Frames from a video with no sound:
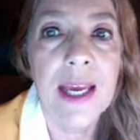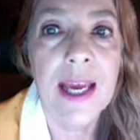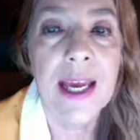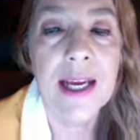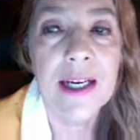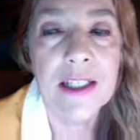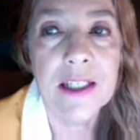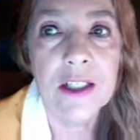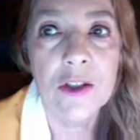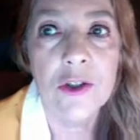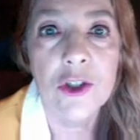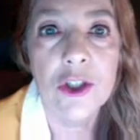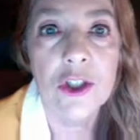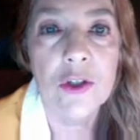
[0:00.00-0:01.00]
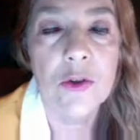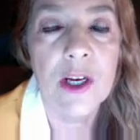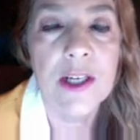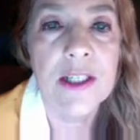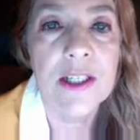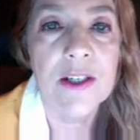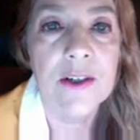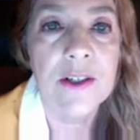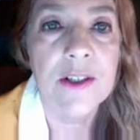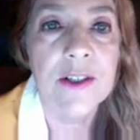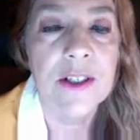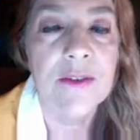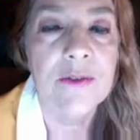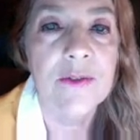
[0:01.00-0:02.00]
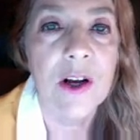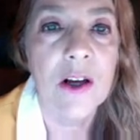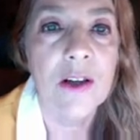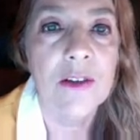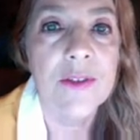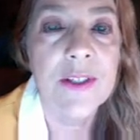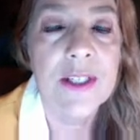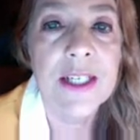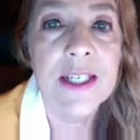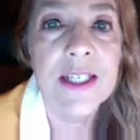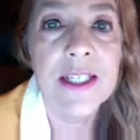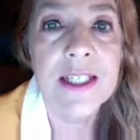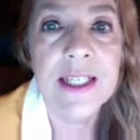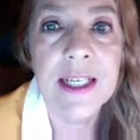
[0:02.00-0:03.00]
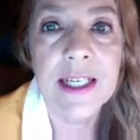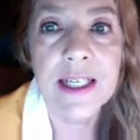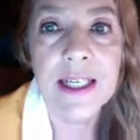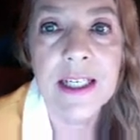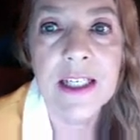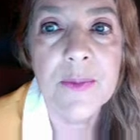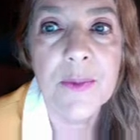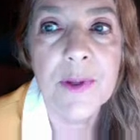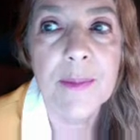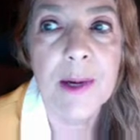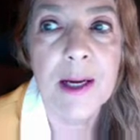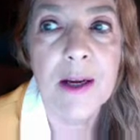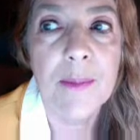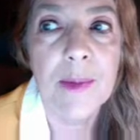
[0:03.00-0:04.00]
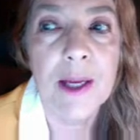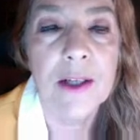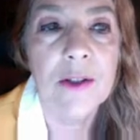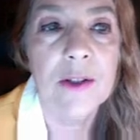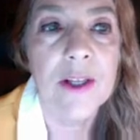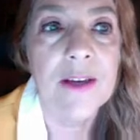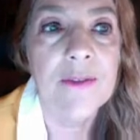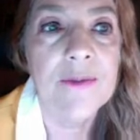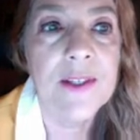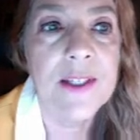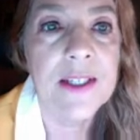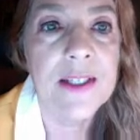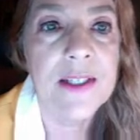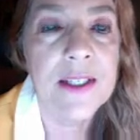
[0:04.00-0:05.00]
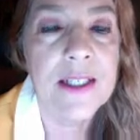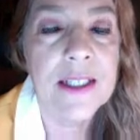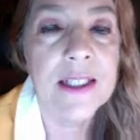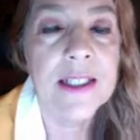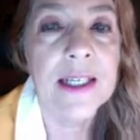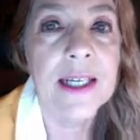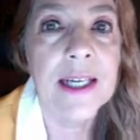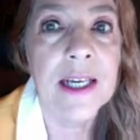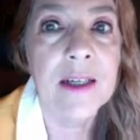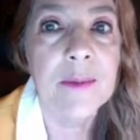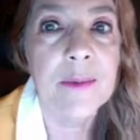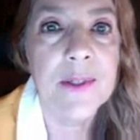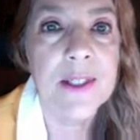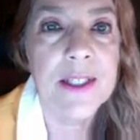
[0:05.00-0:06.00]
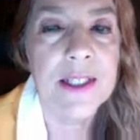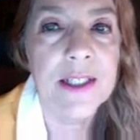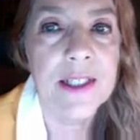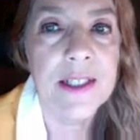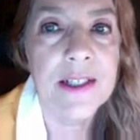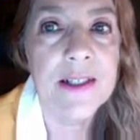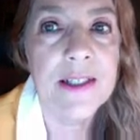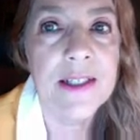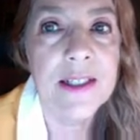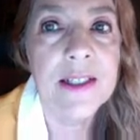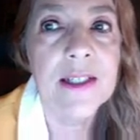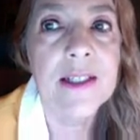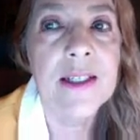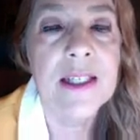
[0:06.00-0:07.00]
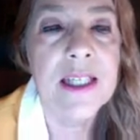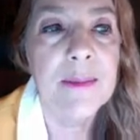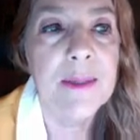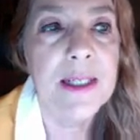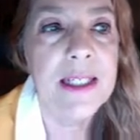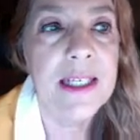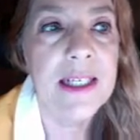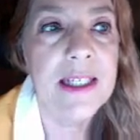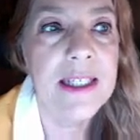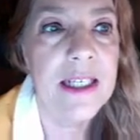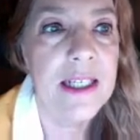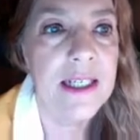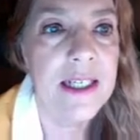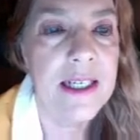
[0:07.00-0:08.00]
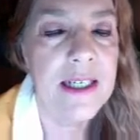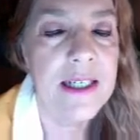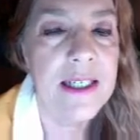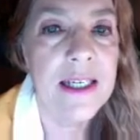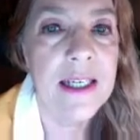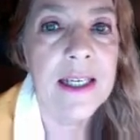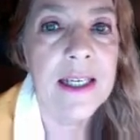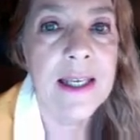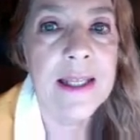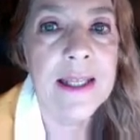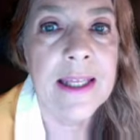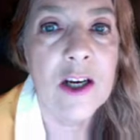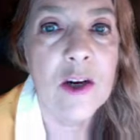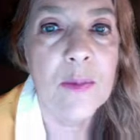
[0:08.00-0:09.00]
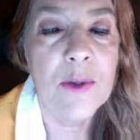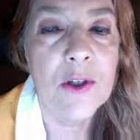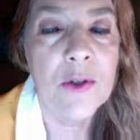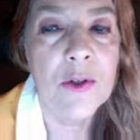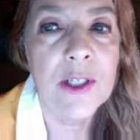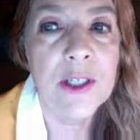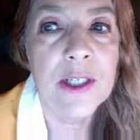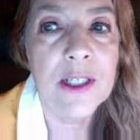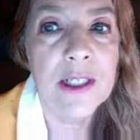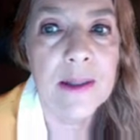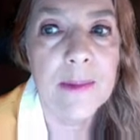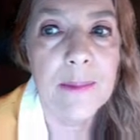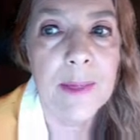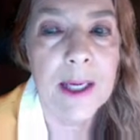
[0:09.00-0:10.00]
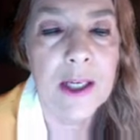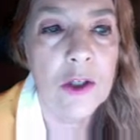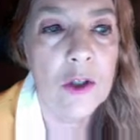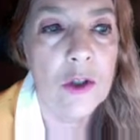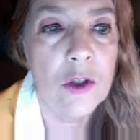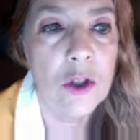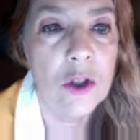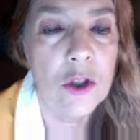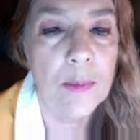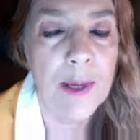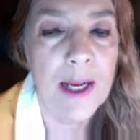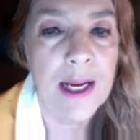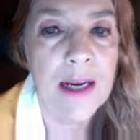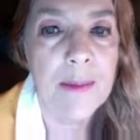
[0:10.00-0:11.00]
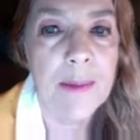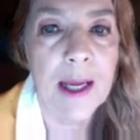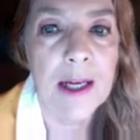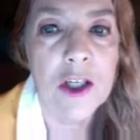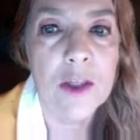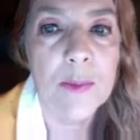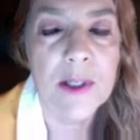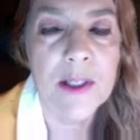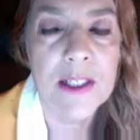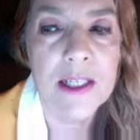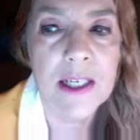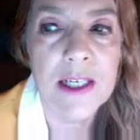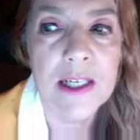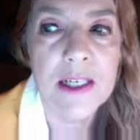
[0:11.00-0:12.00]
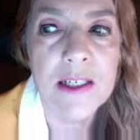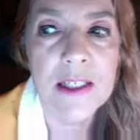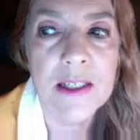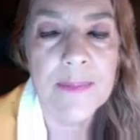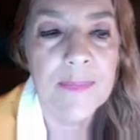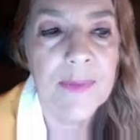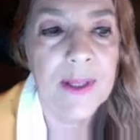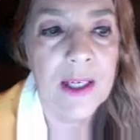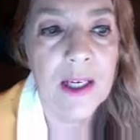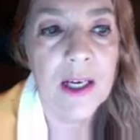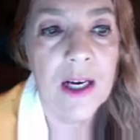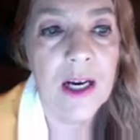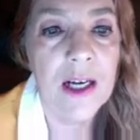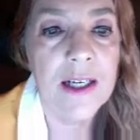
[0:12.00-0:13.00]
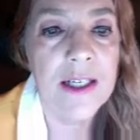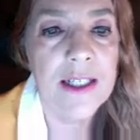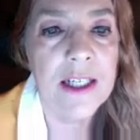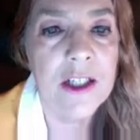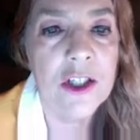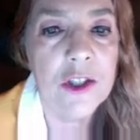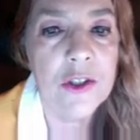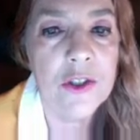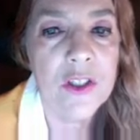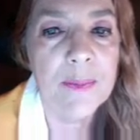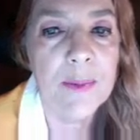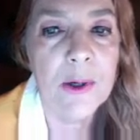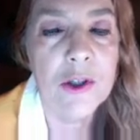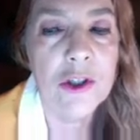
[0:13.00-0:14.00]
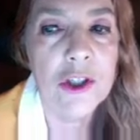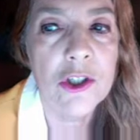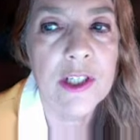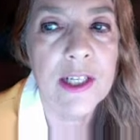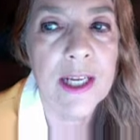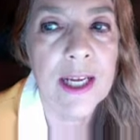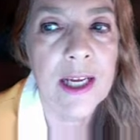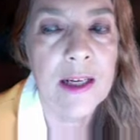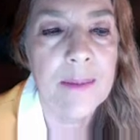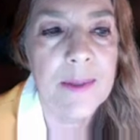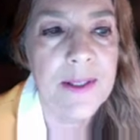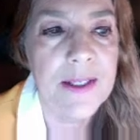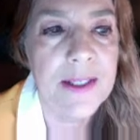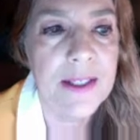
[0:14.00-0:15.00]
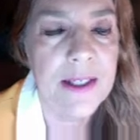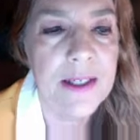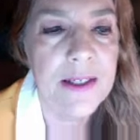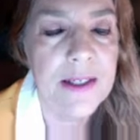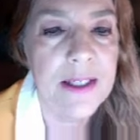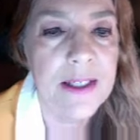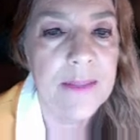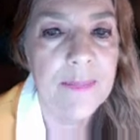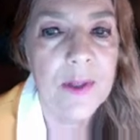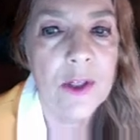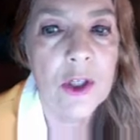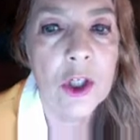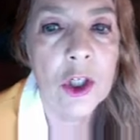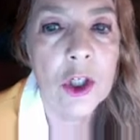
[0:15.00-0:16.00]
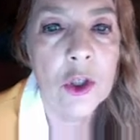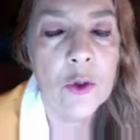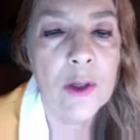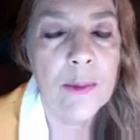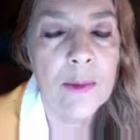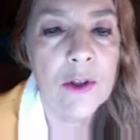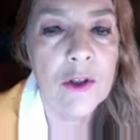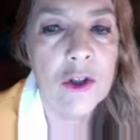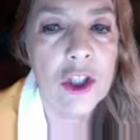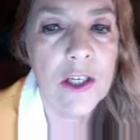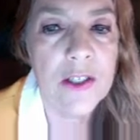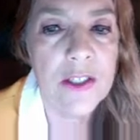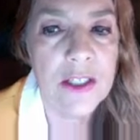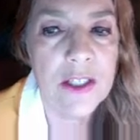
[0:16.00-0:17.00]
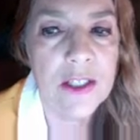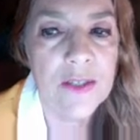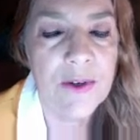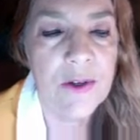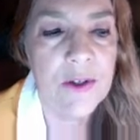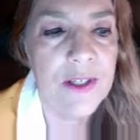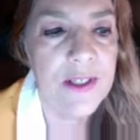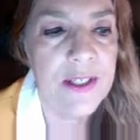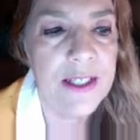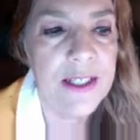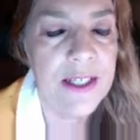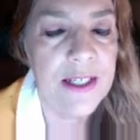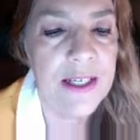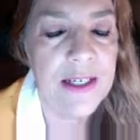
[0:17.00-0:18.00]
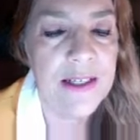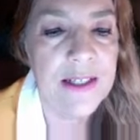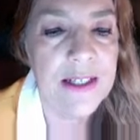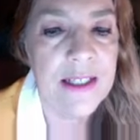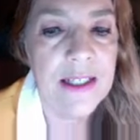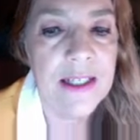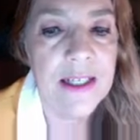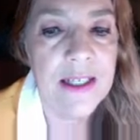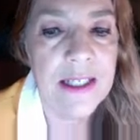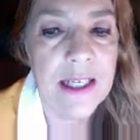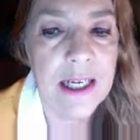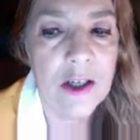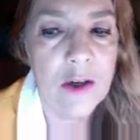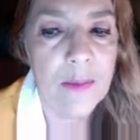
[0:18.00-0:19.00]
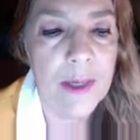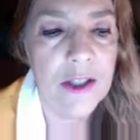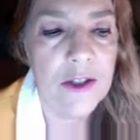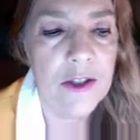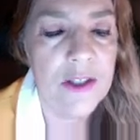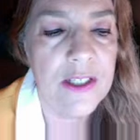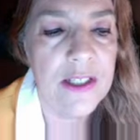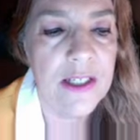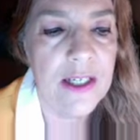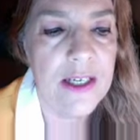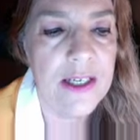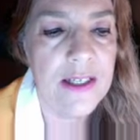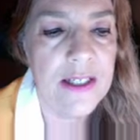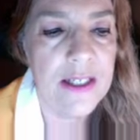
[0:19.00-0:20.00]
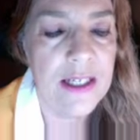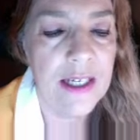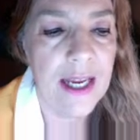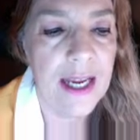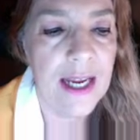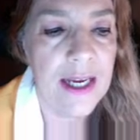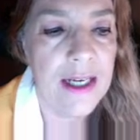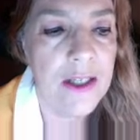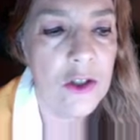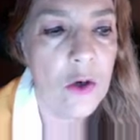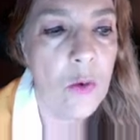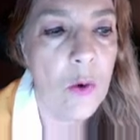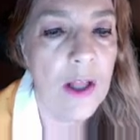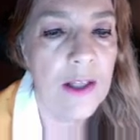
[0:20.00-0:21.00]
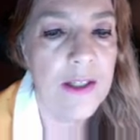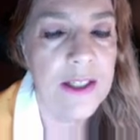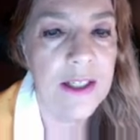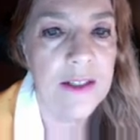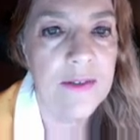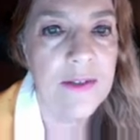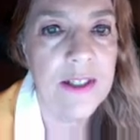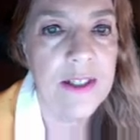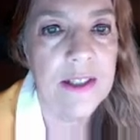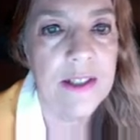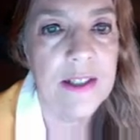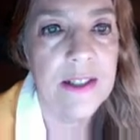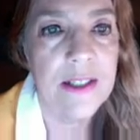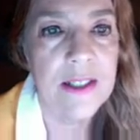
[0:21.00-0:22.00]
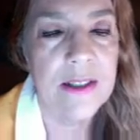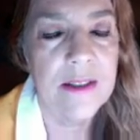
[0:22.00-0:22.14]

Exclusion criteria involved studies with a biomedical emphasis, animal studies, CBD studies, therapeutic, medical, or pain management studies, unintentional exposure to cannabis studies, criminal justice focused studies, psychometric studies, and qualitative studies.